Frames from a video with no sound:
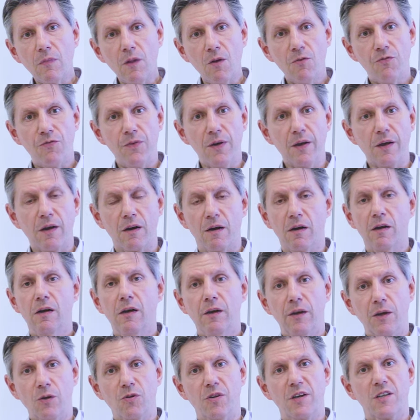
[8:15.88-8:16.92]

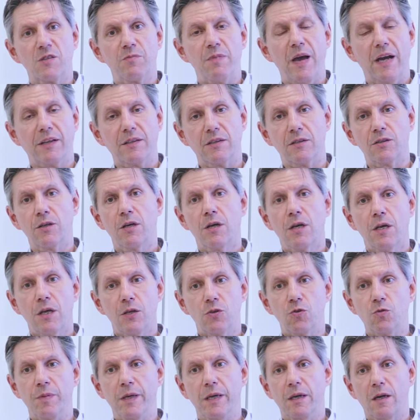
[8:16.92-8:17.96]
finger, you don't expect it
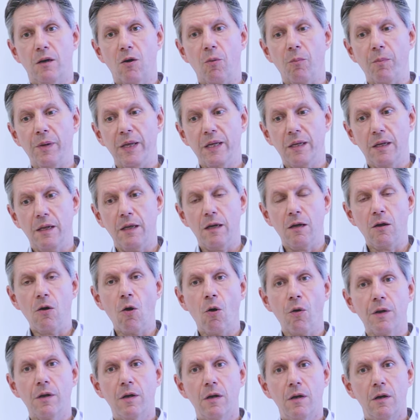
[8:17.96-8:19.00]
to be completely
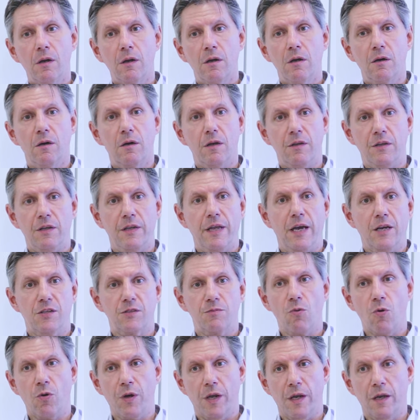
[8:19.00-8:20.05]
gone the
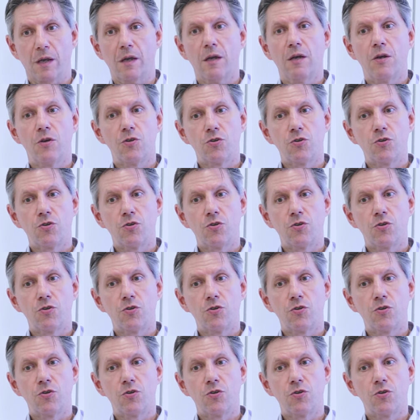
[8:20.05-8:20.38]
next morning.